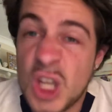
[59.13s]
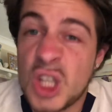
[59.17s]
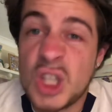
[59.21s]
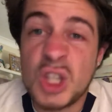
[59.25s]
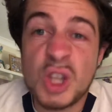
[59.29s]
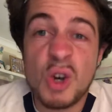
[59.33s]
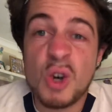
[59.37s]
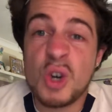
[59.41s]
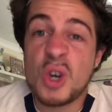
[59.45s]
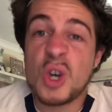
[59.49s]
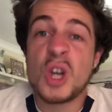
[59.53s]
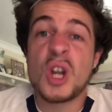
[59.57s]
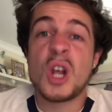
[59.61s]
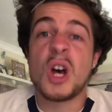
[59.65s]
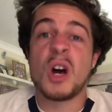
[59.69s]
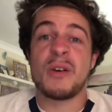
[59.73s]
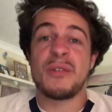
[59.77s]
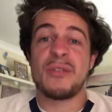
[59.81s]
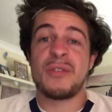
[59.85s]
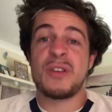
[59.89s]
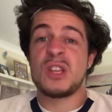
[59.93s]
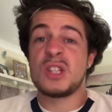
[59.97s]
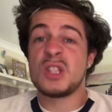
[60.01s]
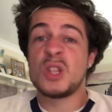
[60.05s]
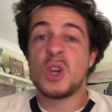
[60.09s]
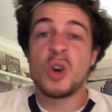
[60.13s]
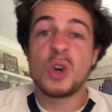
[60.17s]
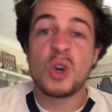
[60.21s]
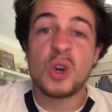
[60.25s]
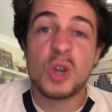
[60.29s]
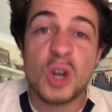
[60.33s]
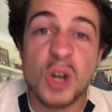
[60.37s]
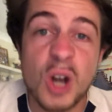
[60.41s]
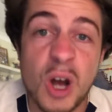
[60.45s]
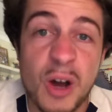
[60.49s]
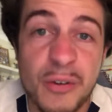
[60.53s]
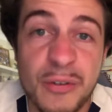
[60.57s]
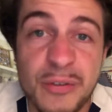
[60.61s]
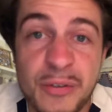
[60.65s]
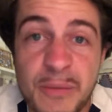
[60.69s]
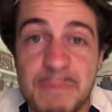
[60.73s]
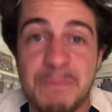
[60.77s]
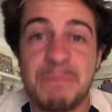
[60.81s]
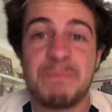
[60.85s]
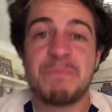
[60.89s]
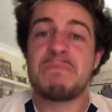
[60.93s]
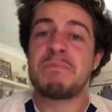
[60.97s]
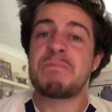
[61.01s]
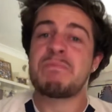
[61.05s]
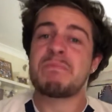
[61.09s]
not good enough. It's not good enough.
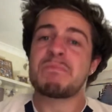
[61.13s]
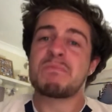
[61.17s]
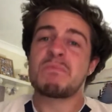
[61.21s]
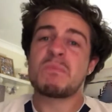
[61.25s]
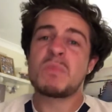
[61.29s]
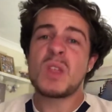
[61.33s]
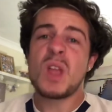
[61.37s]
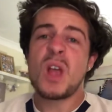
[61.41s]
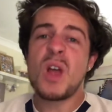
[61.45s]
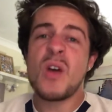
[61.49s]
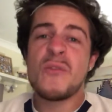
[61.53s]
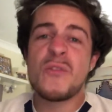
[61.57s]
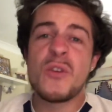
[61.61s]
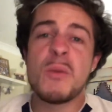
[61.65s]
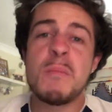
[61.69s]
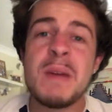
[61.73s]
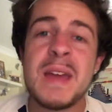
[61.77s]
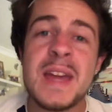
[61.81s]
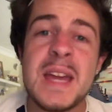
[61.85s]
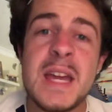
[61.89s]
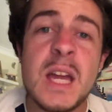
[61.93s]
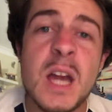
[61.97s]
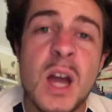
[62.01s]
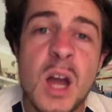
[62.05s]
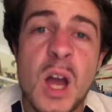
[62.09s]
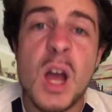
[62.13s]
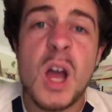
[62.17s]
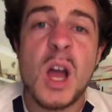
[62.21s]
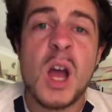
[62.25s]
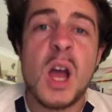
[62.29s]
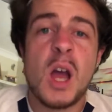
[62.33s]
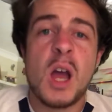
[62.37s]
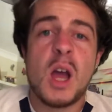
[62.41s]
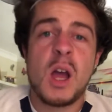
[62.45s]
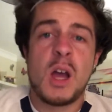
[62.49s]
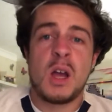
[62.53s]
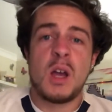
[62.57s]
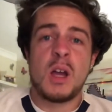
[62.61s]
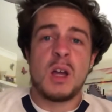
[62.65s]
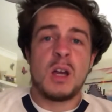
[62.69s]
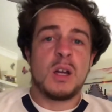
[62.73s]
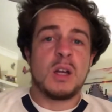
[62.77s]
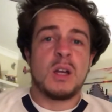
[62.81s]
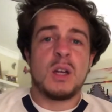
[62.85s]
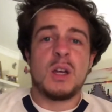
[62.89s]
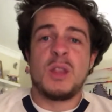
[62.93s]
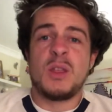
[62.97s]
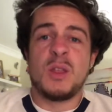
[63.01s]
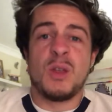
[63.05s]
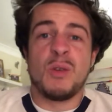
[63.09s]
For me,
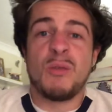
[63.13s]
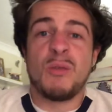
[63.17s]
the